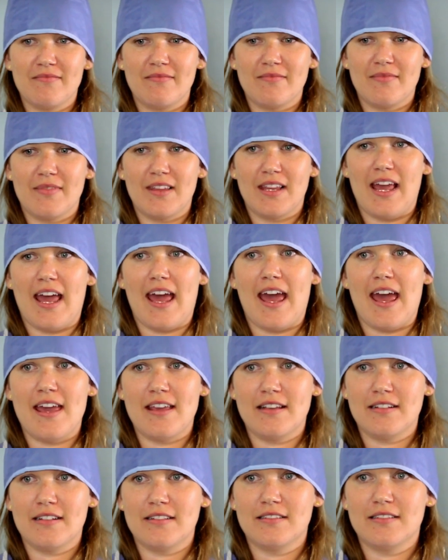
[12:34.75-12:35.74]
says
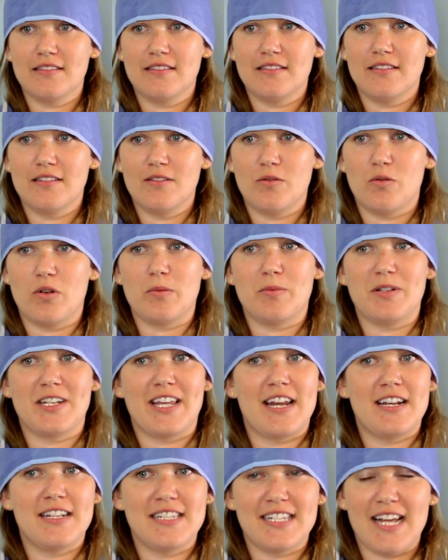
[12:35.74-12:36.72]
hey, we were able to
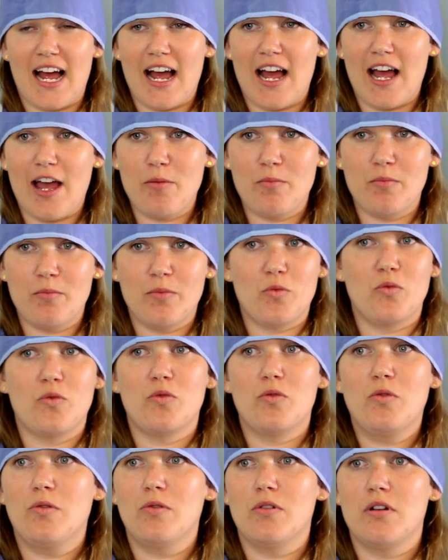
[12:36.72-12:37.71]
get it in time.
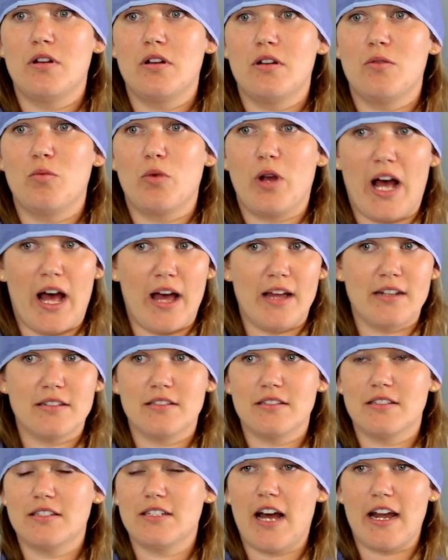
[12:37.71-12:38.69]

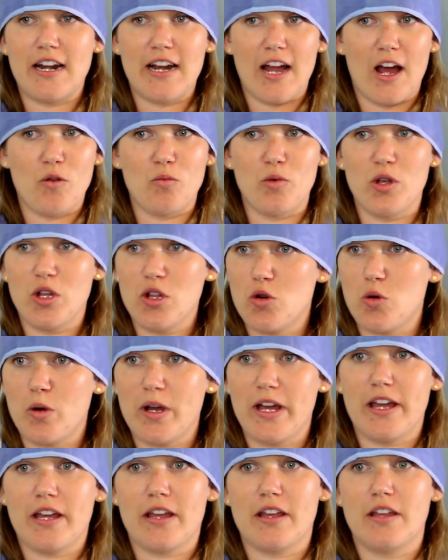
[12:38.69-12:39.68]
Cut it out real
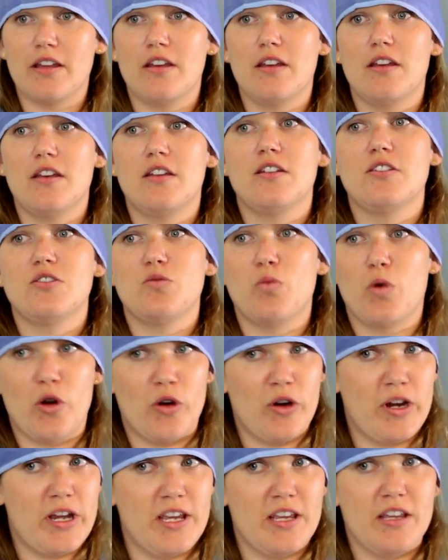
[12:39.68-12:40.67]
quick. Don't
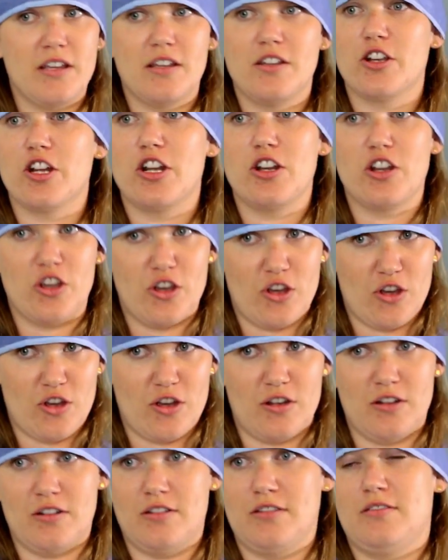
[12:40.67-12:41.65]
worry, you're
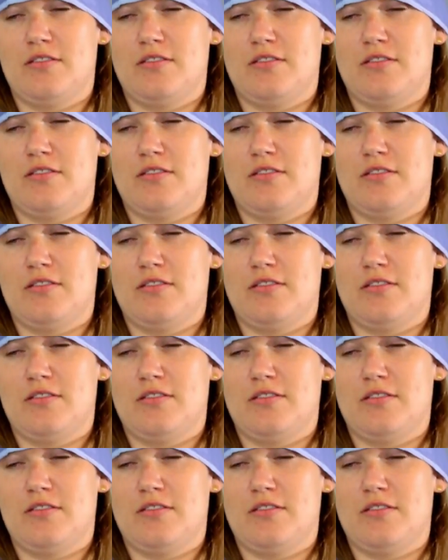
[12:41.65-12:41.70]
good.